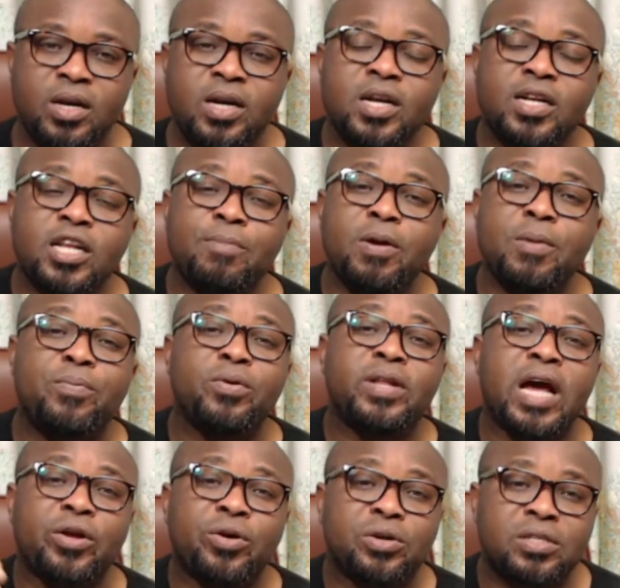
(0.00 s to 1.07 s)
The people that
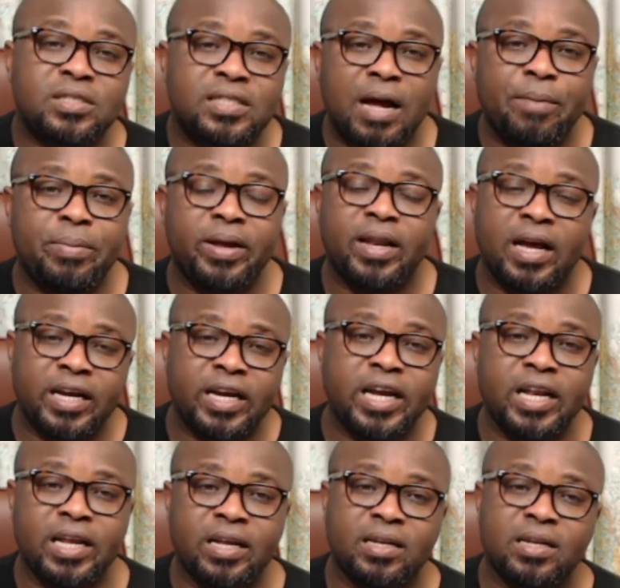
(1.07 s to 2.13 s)
you're stabbing and
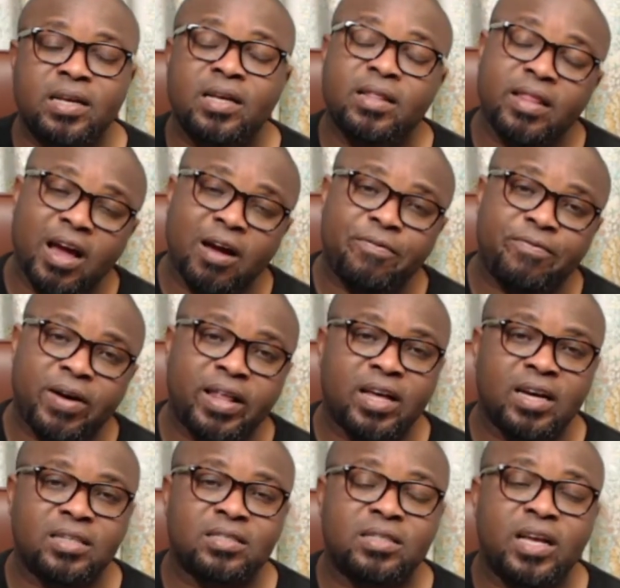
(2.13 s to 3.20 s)
killing, they are
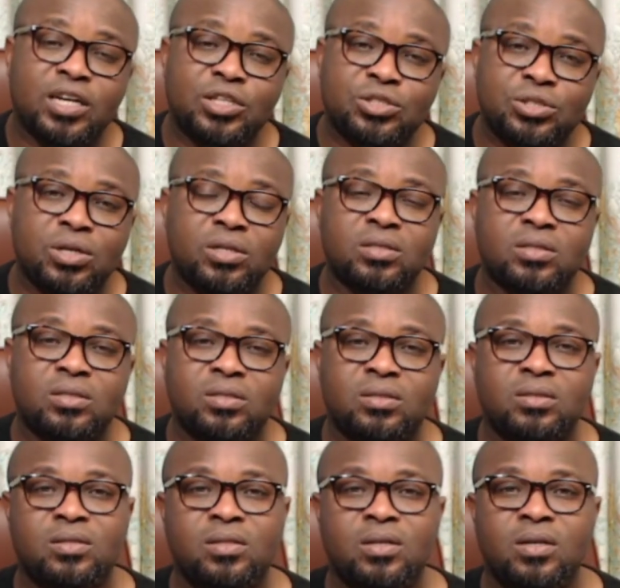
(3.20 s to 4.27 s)
fathers, they are sons.
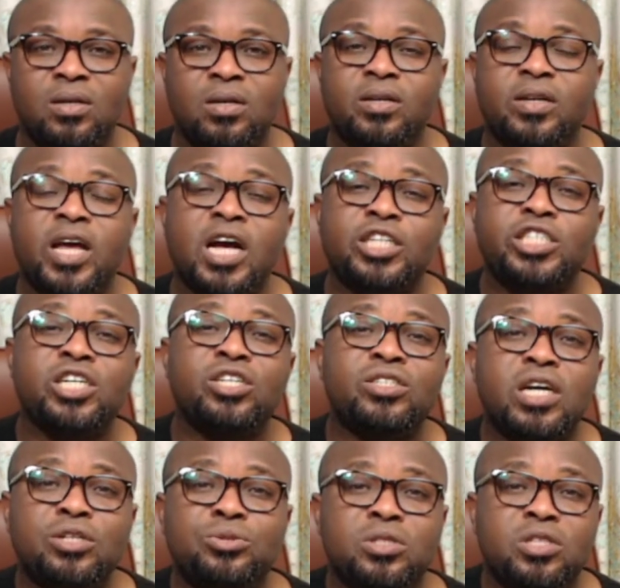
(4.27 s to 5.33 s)
They are
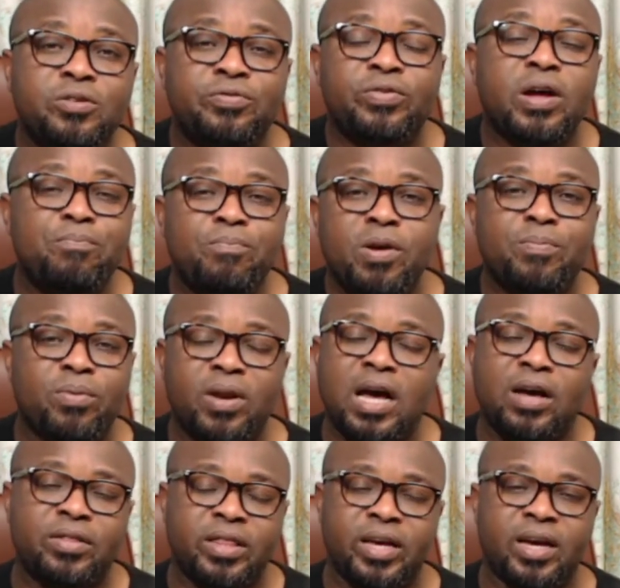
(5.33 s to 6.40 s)
children to different people
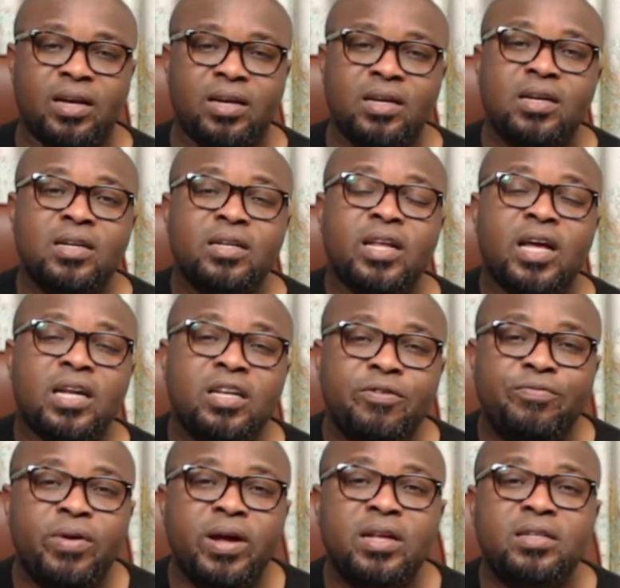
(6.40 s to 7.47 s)
out there.
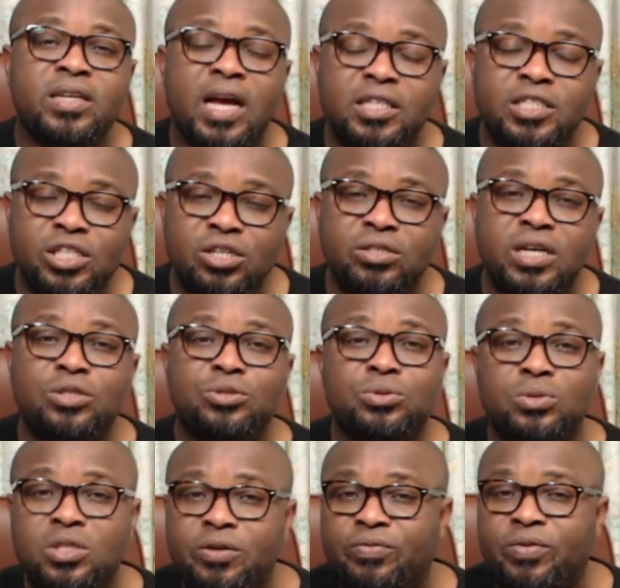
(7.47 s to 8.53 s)
They are children to
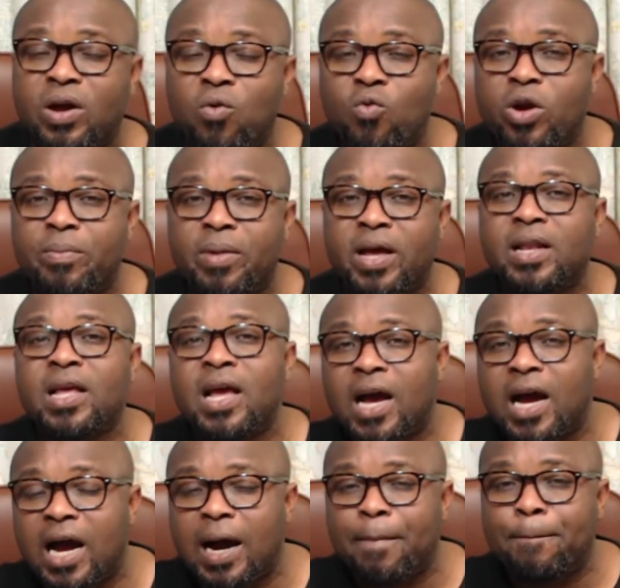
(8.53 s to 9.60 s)
different women
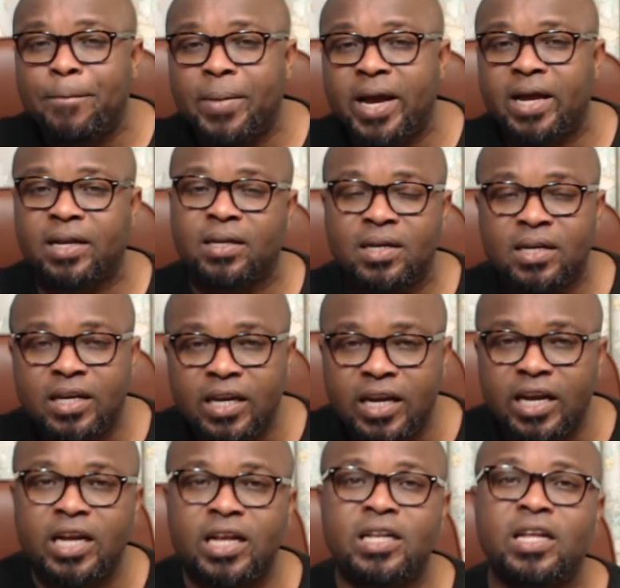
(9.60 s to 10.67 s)
and men
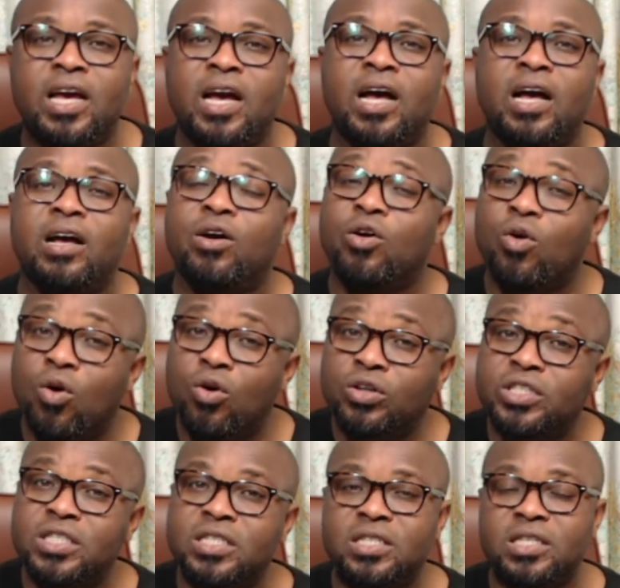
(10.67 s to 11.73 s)
in their olden